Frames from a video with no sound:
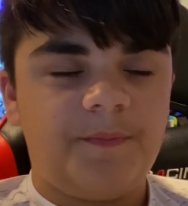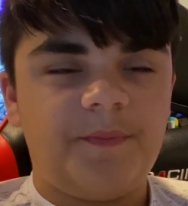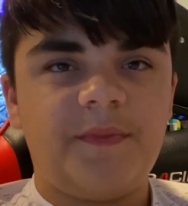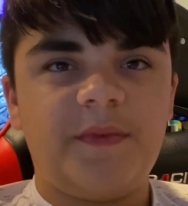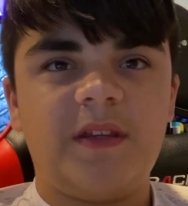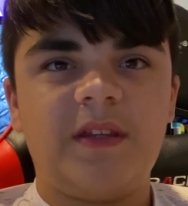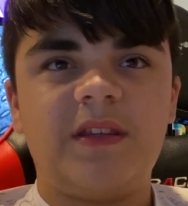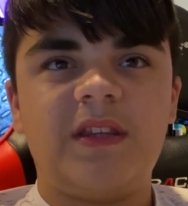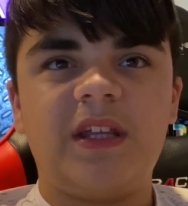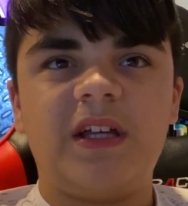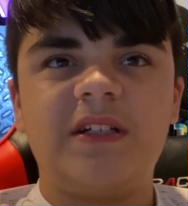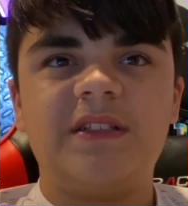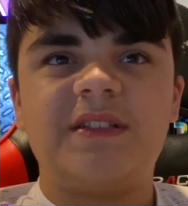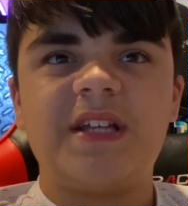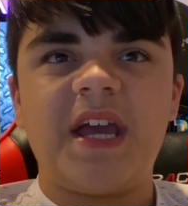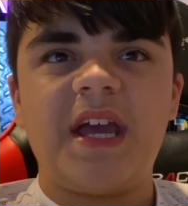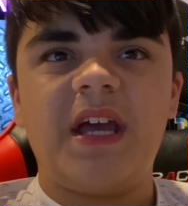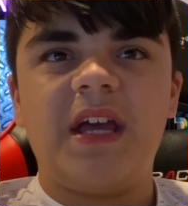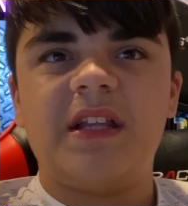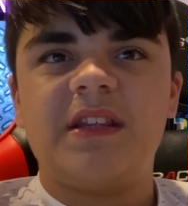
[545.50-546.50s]

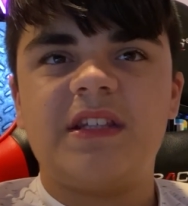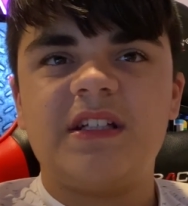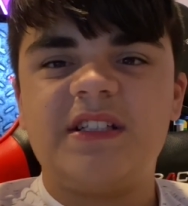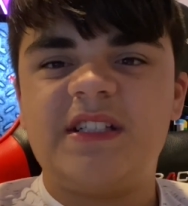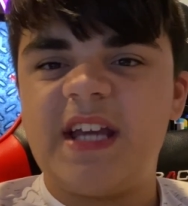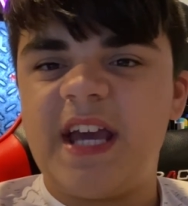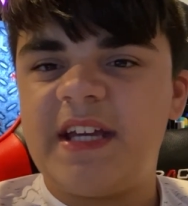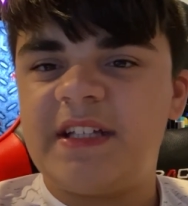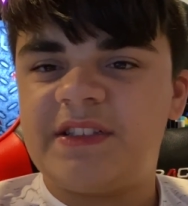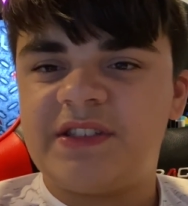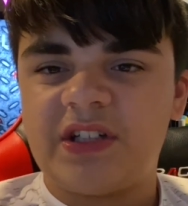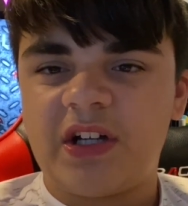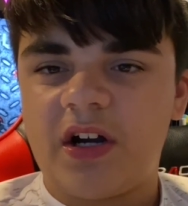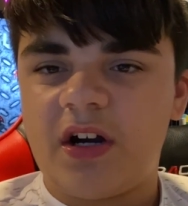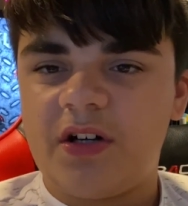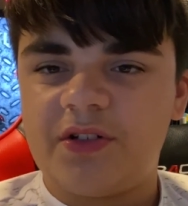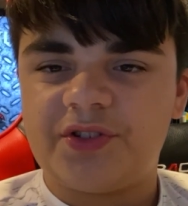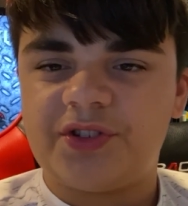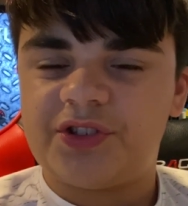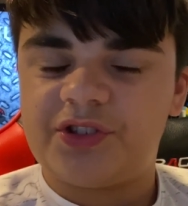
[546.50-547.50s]
the dates are
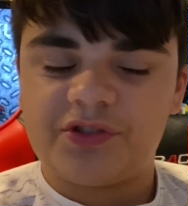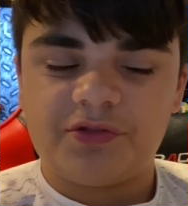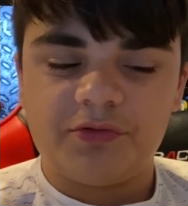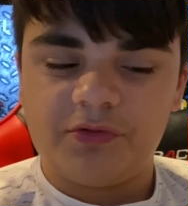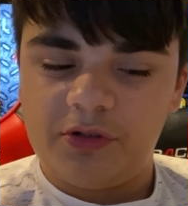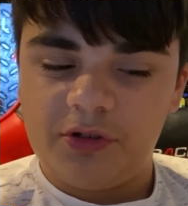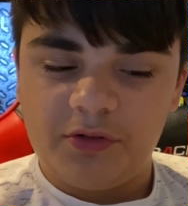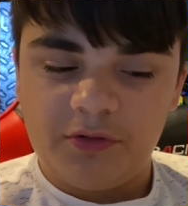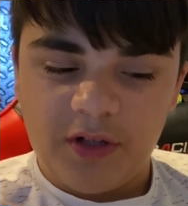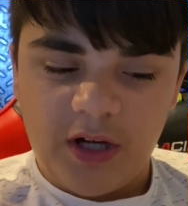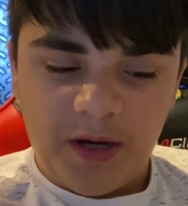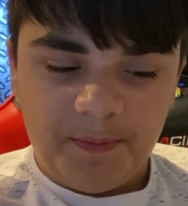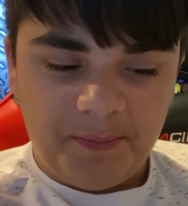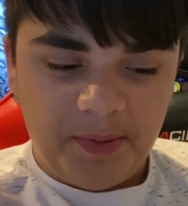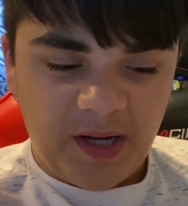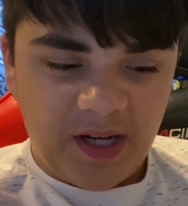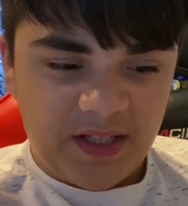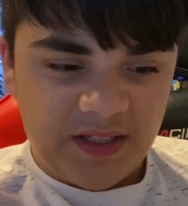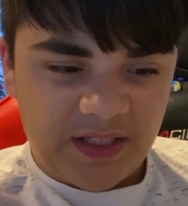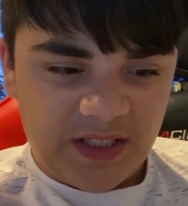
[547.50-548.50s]
all screwed up
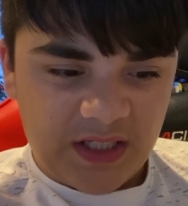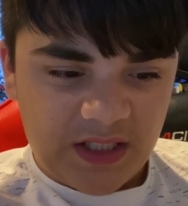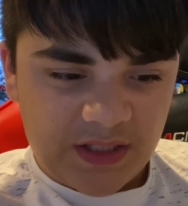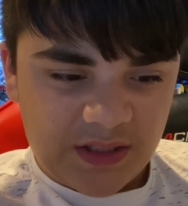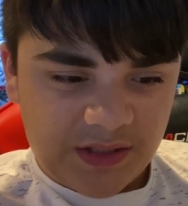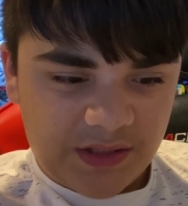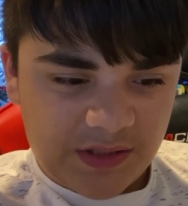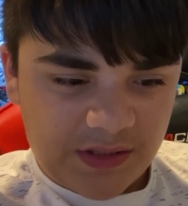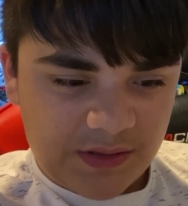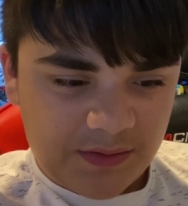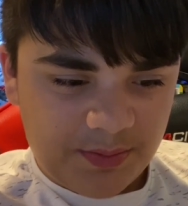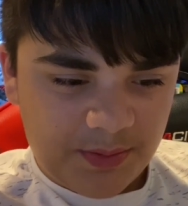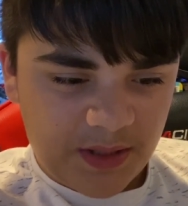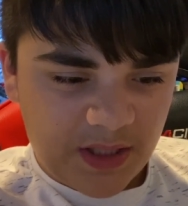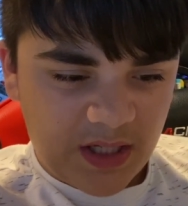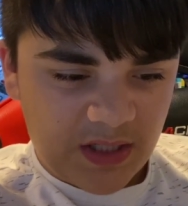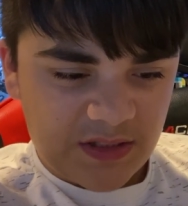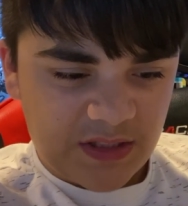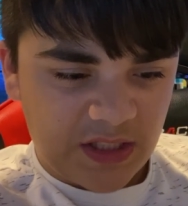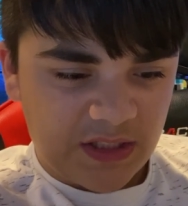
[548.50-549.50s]
on this
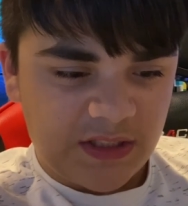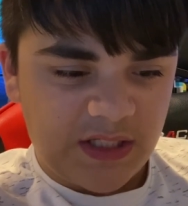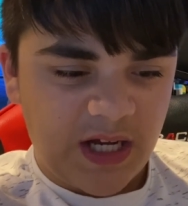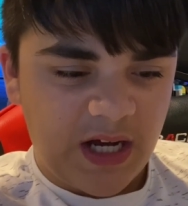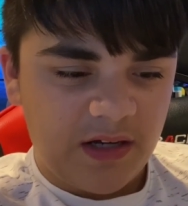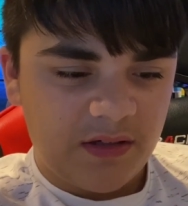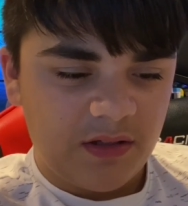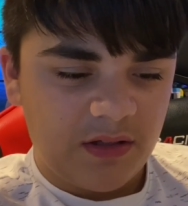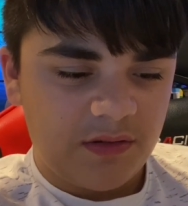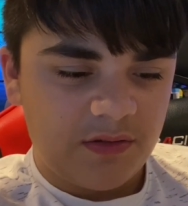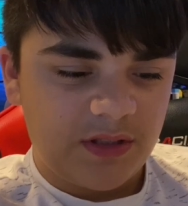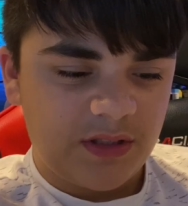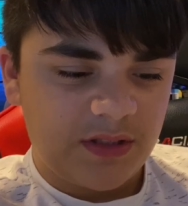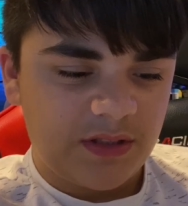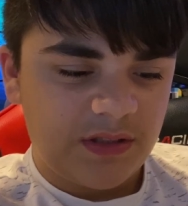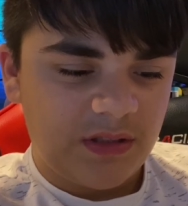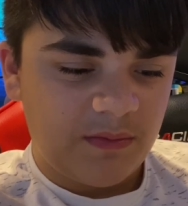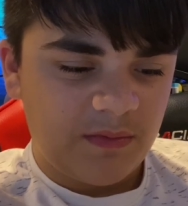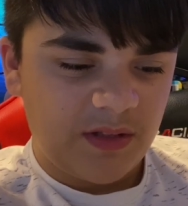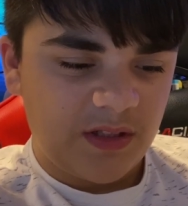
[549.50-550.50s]
because I downloaded
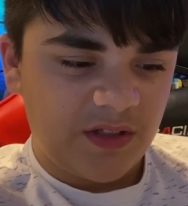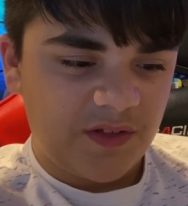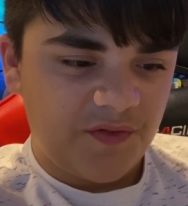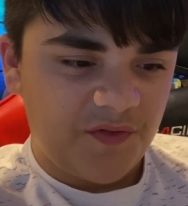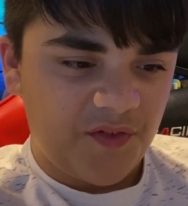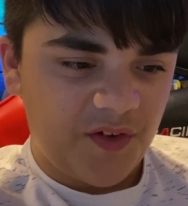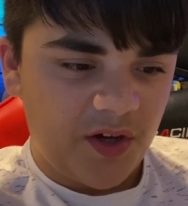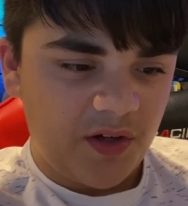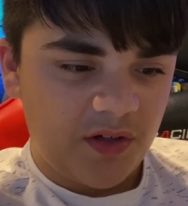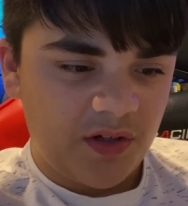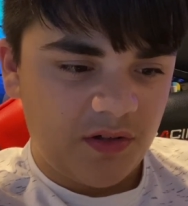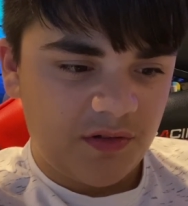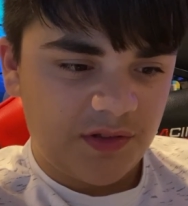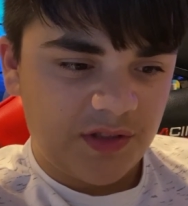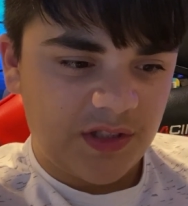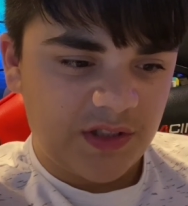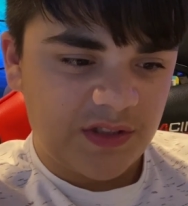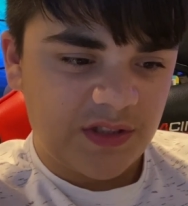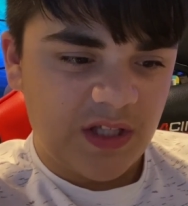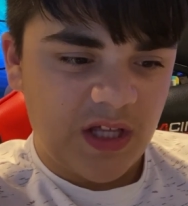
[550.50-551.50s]
some of these photos
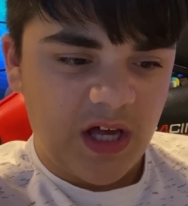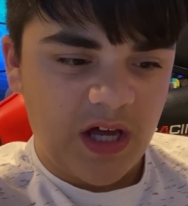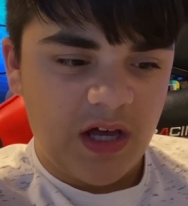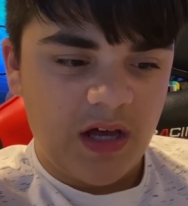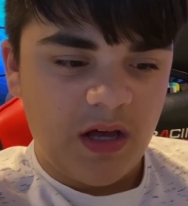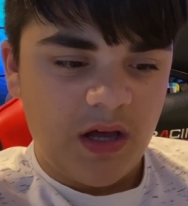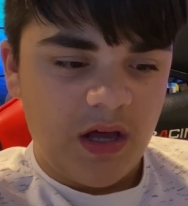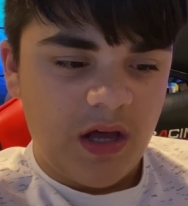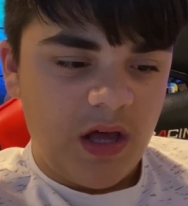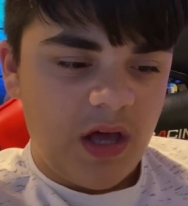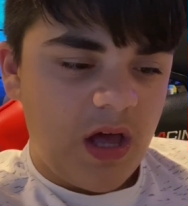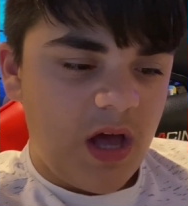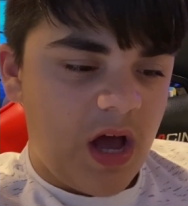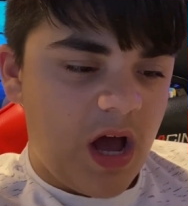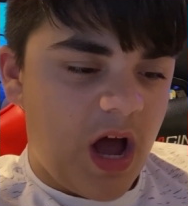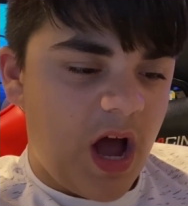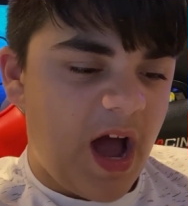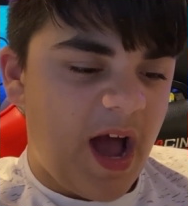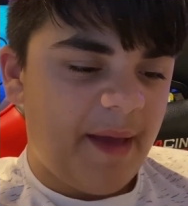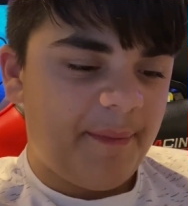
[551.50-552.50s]
because the
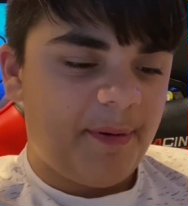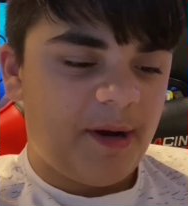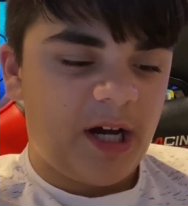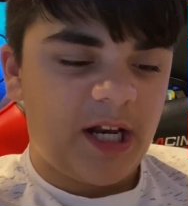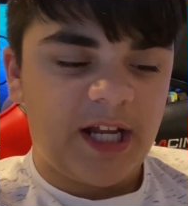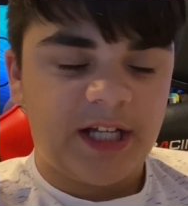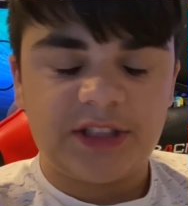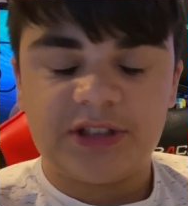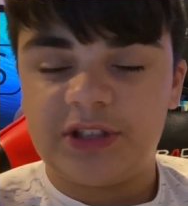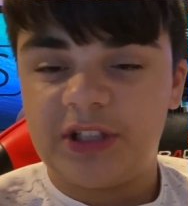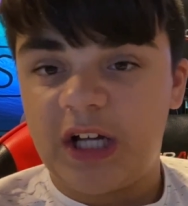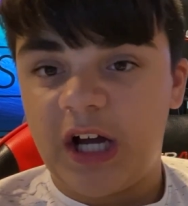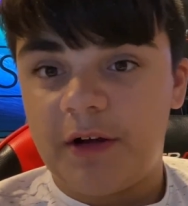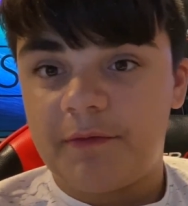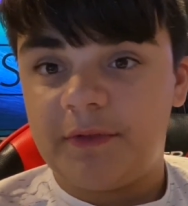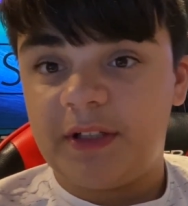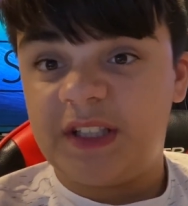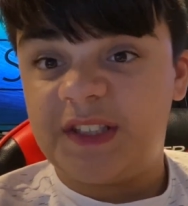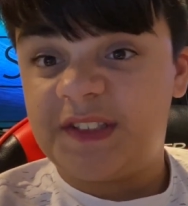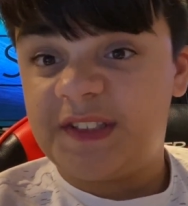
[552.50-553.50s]
iPod actually got
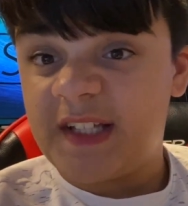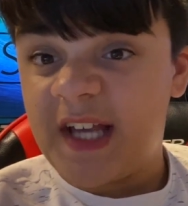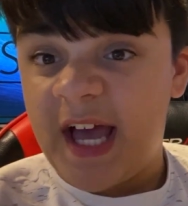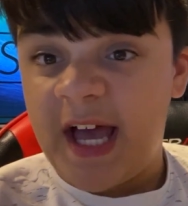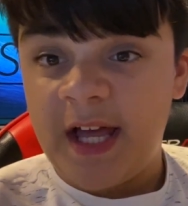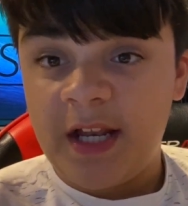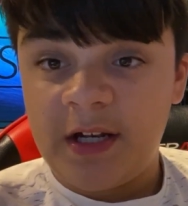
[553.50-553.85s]
reset